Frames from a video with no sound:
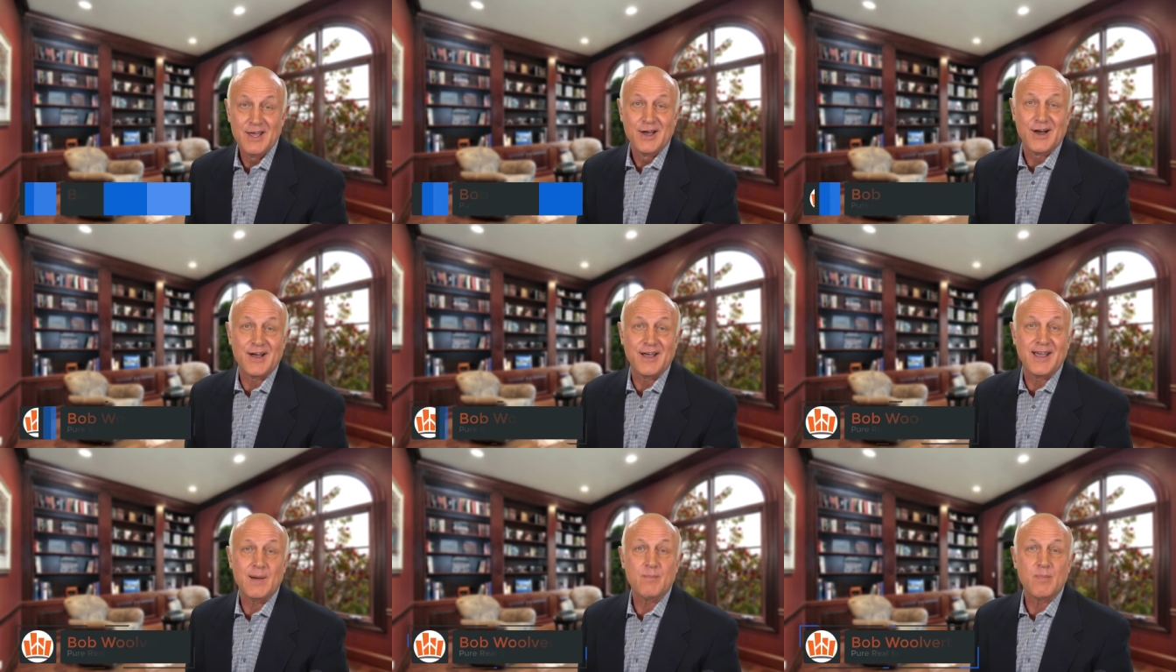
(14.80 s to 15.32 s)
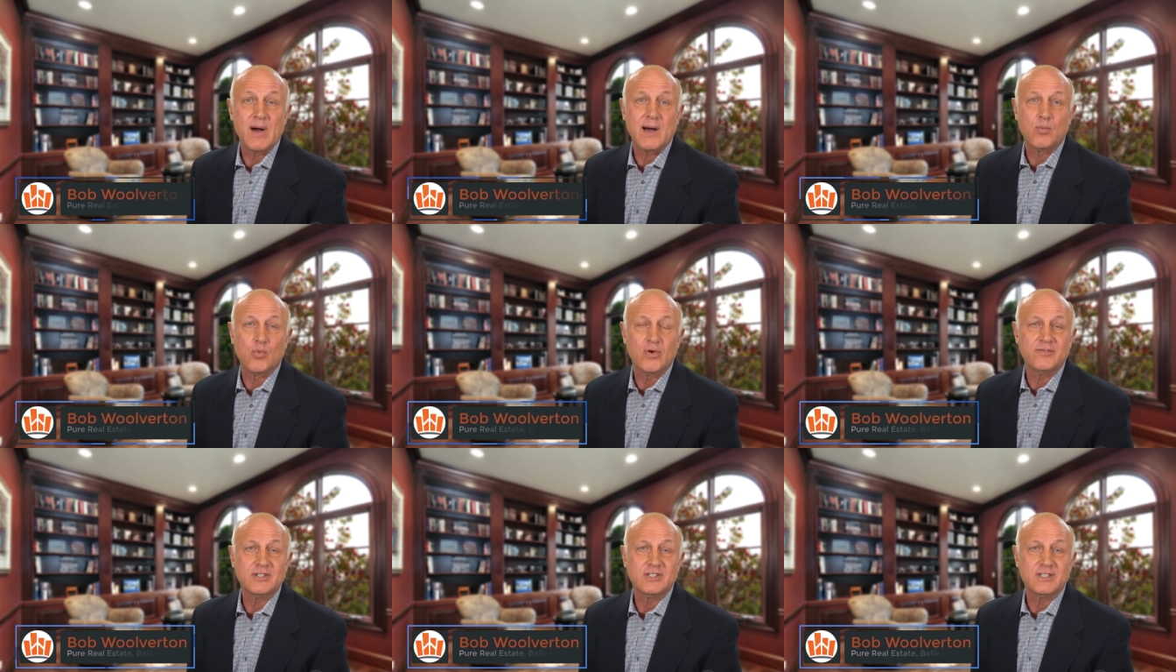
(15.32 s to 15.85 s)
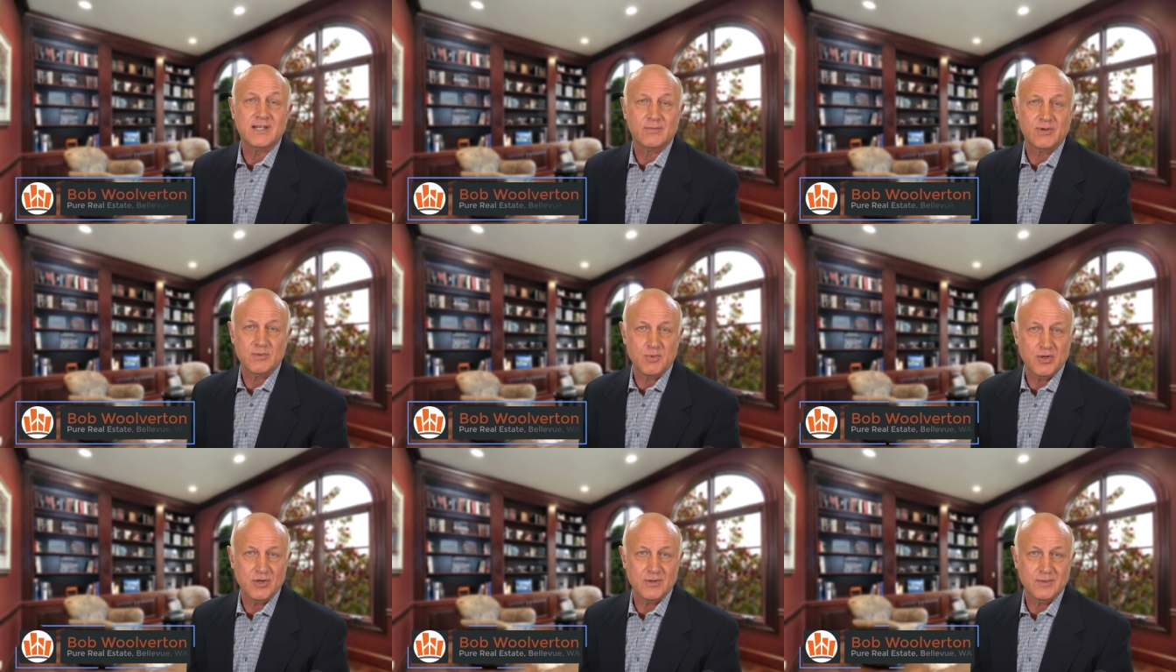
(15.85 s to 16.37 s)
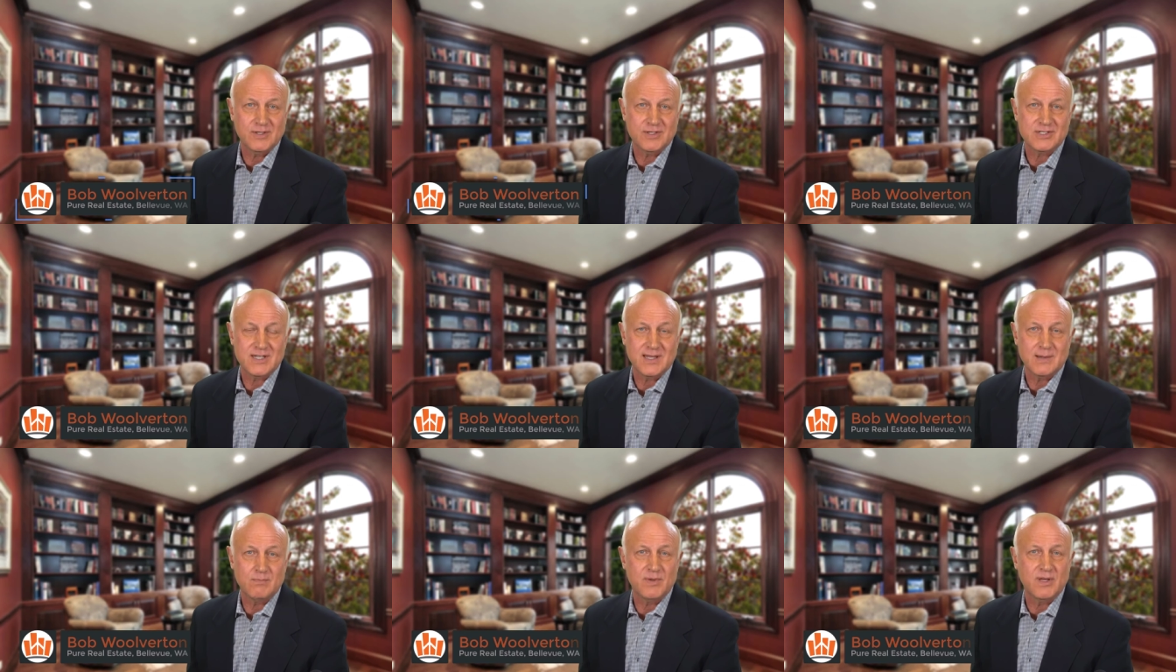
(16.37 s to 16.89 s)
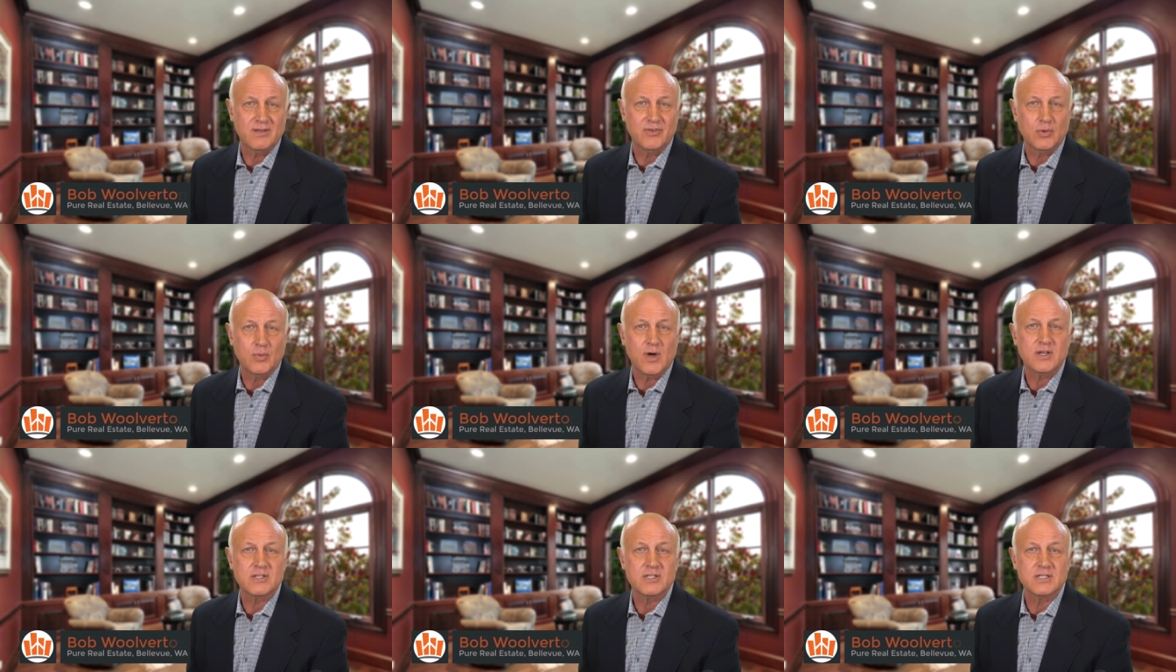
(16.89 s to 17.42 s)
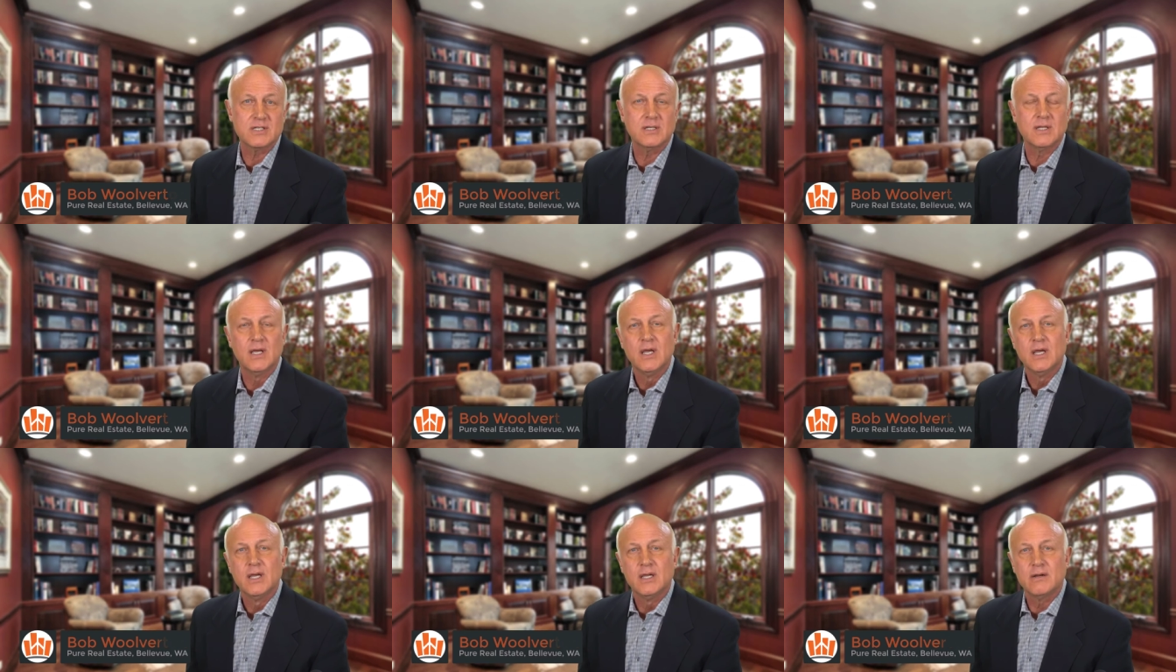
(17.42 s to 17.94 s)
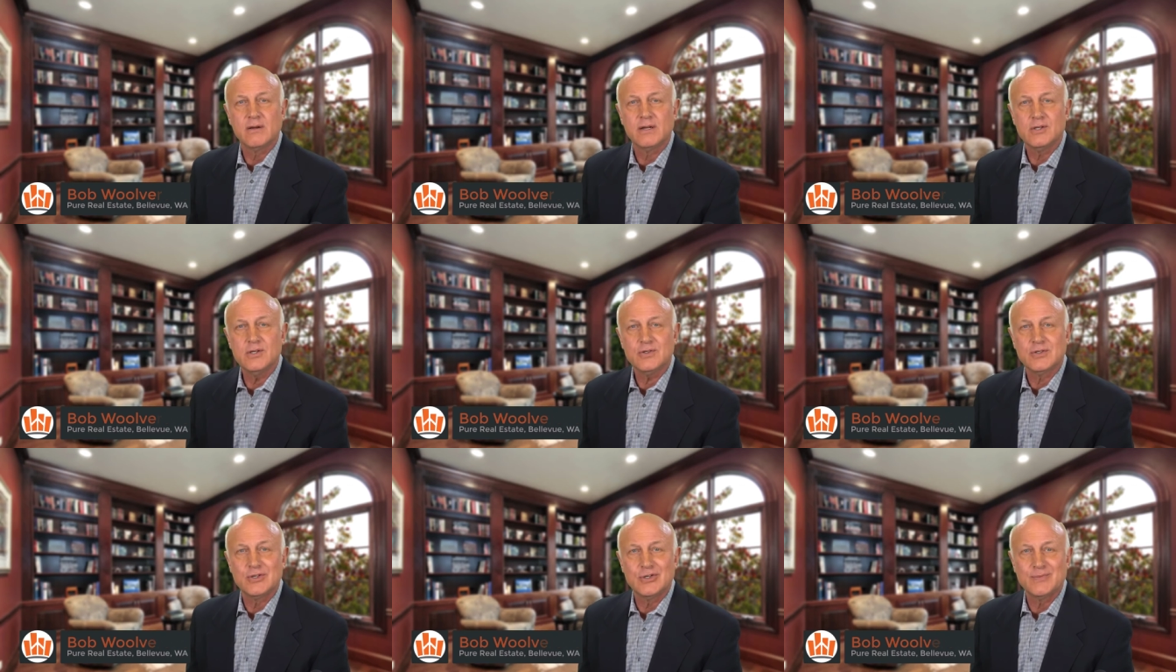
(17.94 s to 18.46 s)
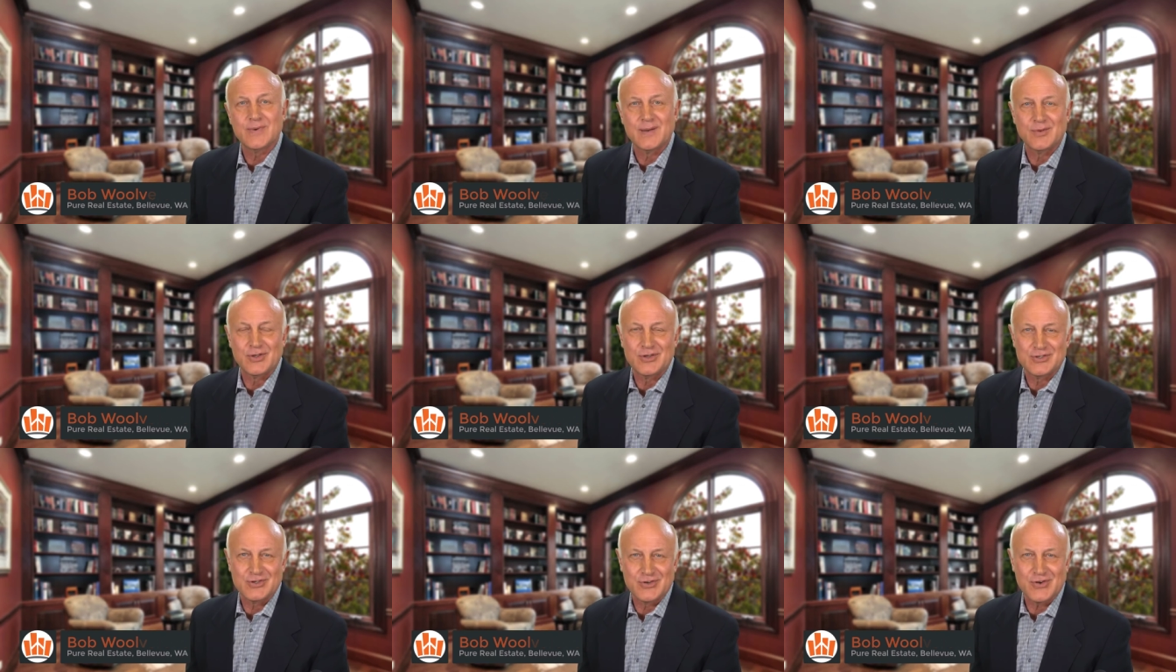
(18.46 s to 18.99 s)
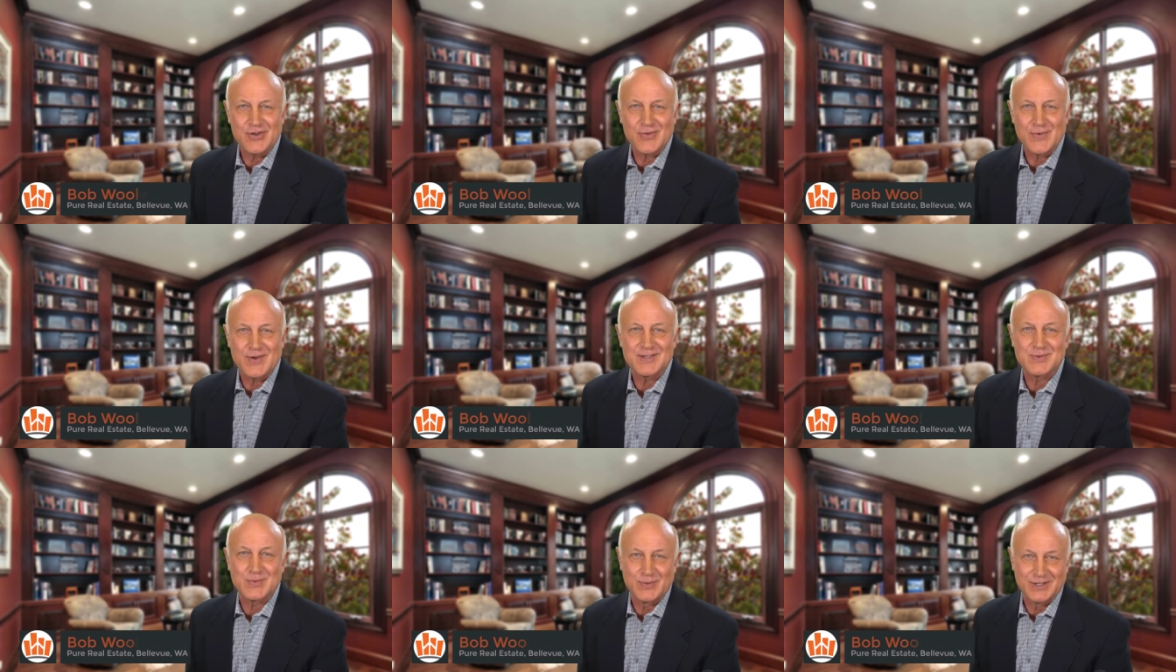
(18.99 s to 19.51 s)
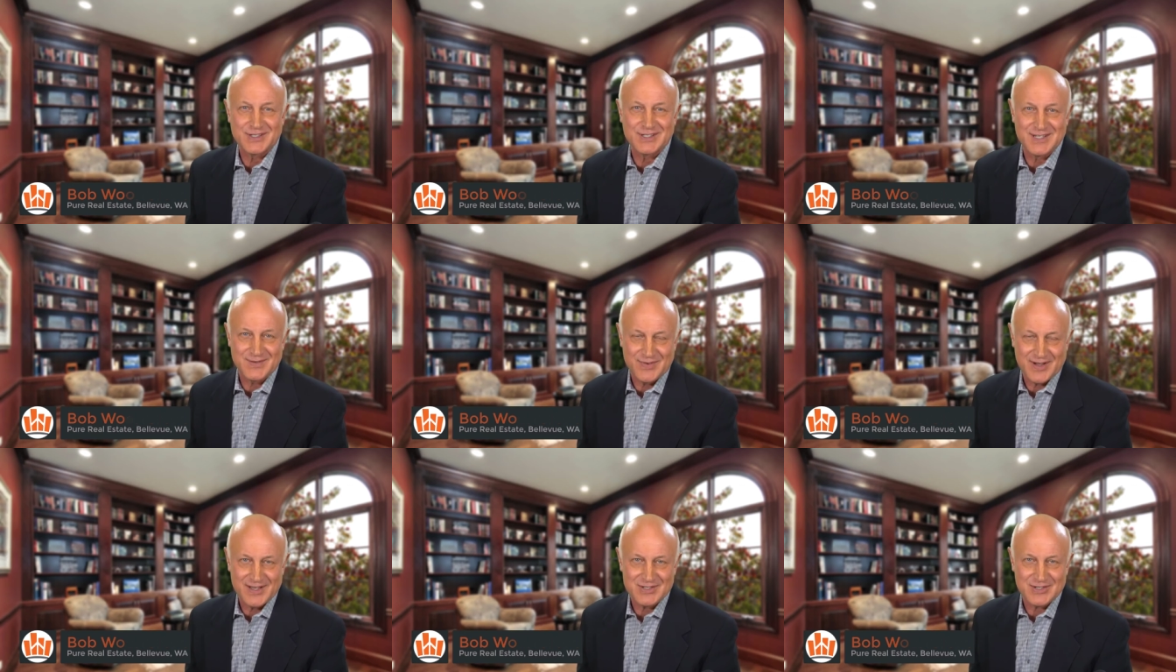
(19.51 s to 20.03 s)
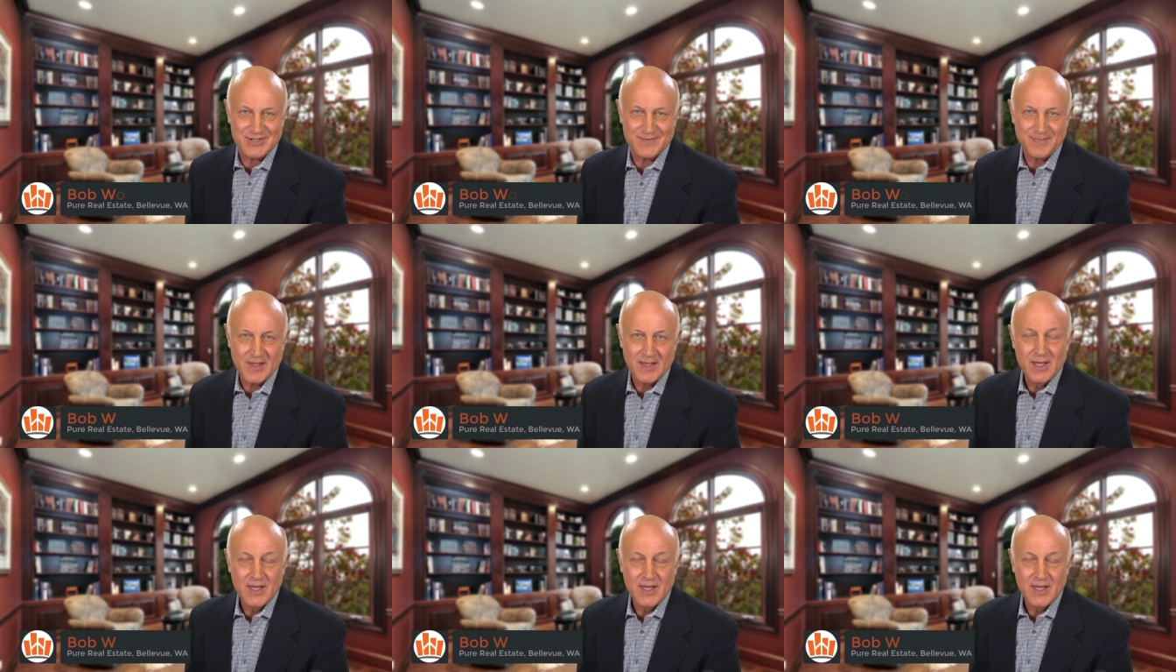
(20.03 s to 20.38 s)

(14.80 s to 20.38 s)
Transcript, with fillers: Hi, I'm Bob Woolverton. I'm with Pure Real Estate in Bellevue, Washington. Here on YouTube, I'm known as your Northwest Realty Advisor.